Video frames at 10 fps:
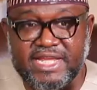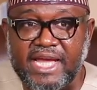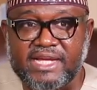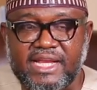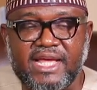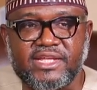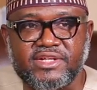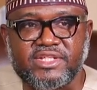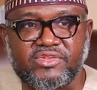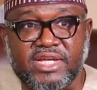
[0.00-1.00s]
there
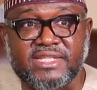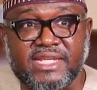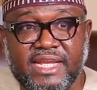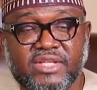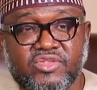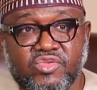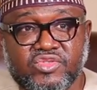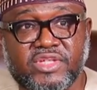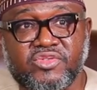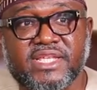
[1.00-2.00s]
clearly written. You can select to
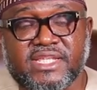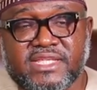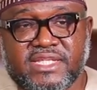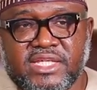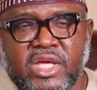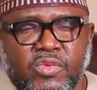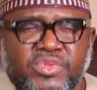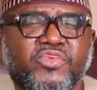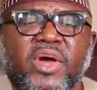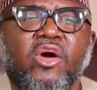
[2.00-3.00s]
use the USSD,
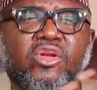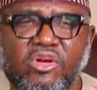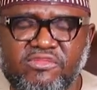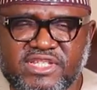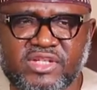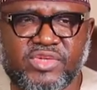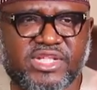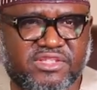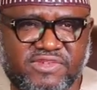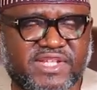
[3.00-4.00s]
which we are all conversant
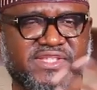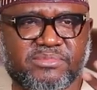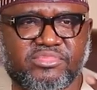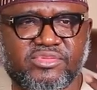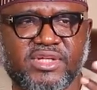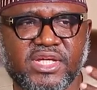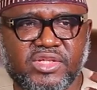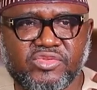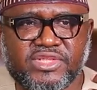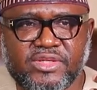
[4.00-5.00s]
with. It's very simple.
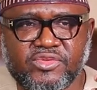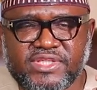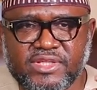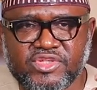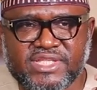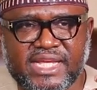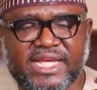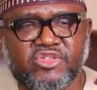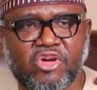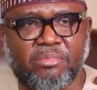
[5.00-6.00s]
You
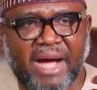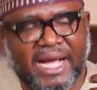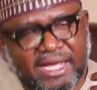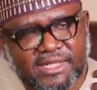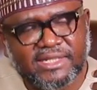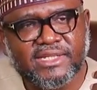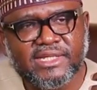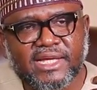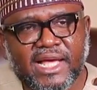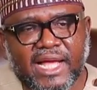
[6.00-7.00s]
select your bank,
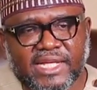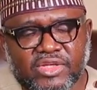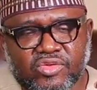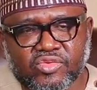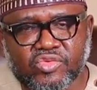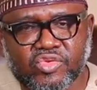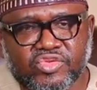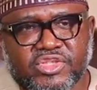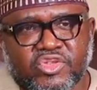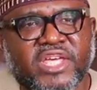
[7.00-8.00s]
and then
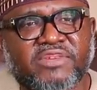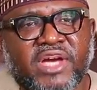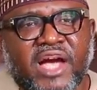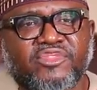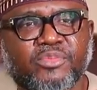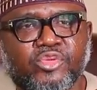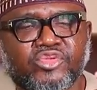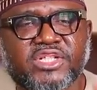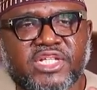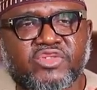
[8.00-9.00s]
you don't even have to
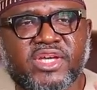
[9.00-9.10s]
put the